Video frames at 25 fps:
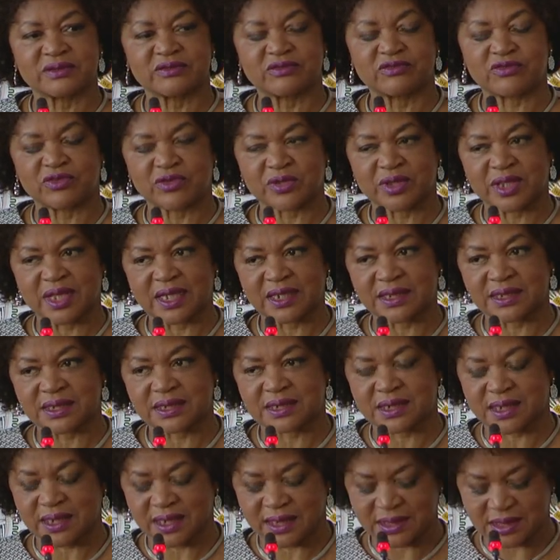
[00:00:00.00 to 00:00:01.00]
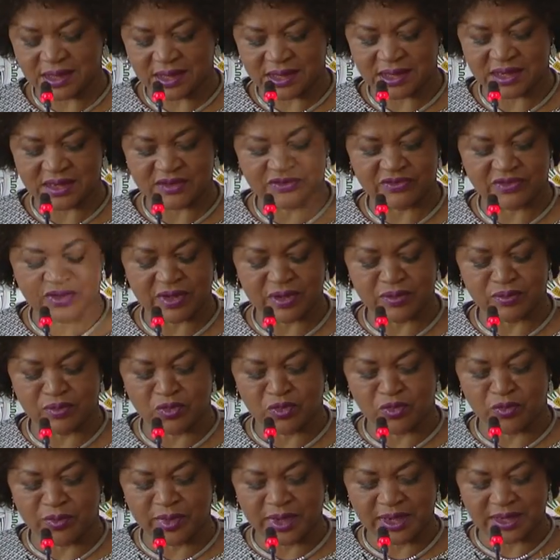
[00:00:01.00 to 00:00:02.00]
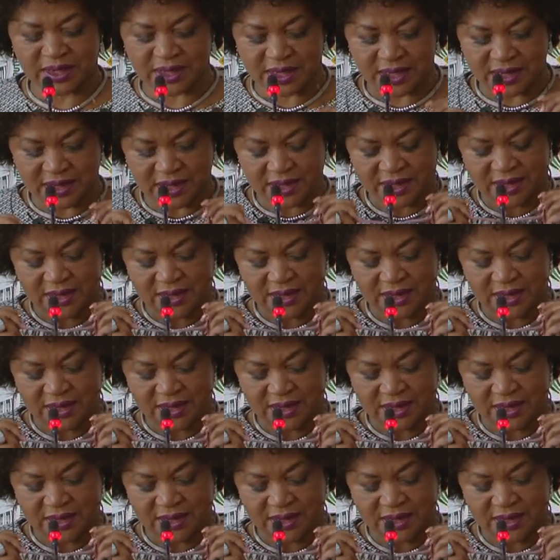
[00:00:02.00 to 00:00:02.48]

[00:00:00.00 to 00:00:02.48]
for that at a different moment.